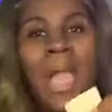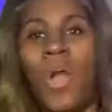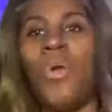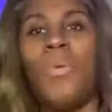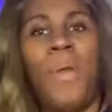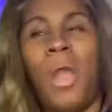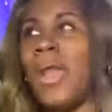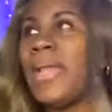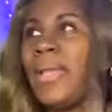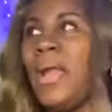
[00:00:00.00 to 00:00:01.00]
a home
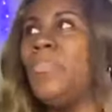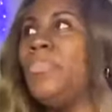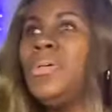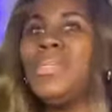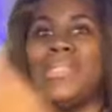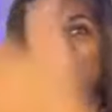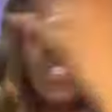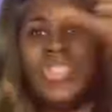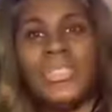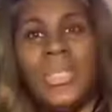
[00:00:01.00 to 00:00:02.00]
party or book a
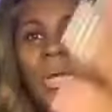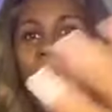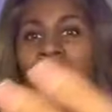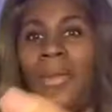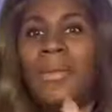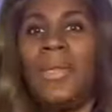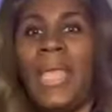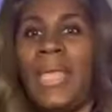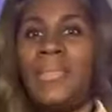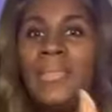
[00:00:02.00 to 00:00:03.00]
session up here
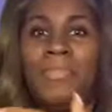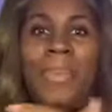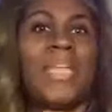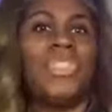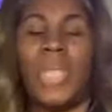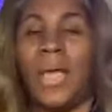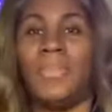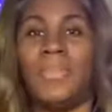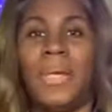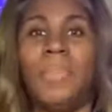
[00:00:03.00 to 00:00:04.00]
at the pet
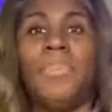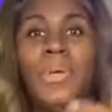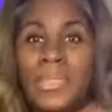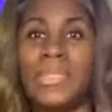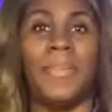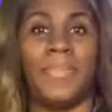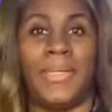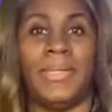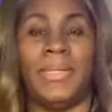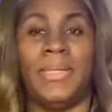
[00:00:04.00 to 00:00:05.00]
shop. Book
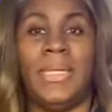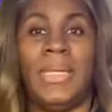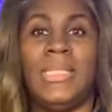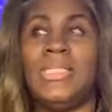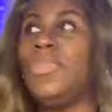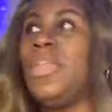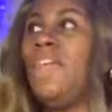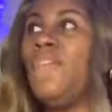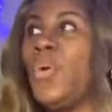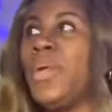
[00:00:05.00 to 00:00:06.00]
something. So
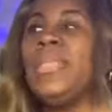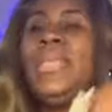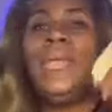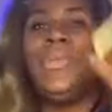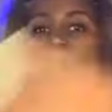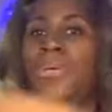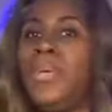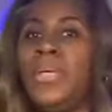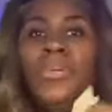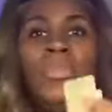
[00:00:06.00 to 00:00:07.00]
therefore, yeah,
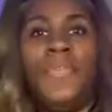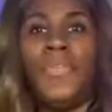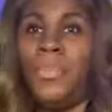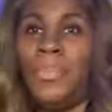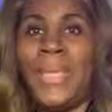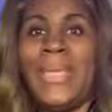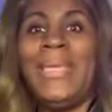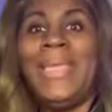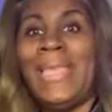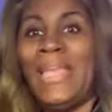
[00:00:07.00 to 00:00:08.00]
you and whomever you
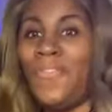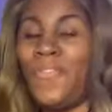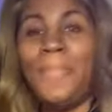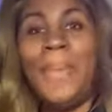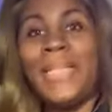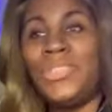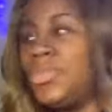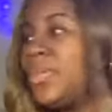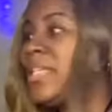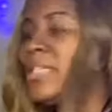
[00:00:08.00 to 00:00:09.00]
bring can get free
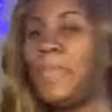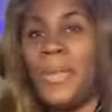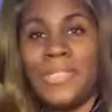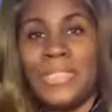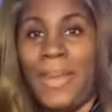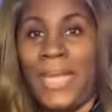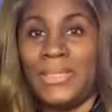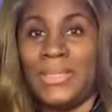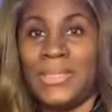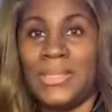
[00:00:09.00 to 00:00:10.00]
patches. You can experience the
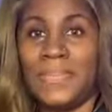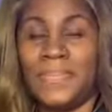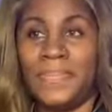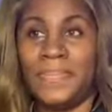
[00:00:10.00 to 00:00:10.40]
patches.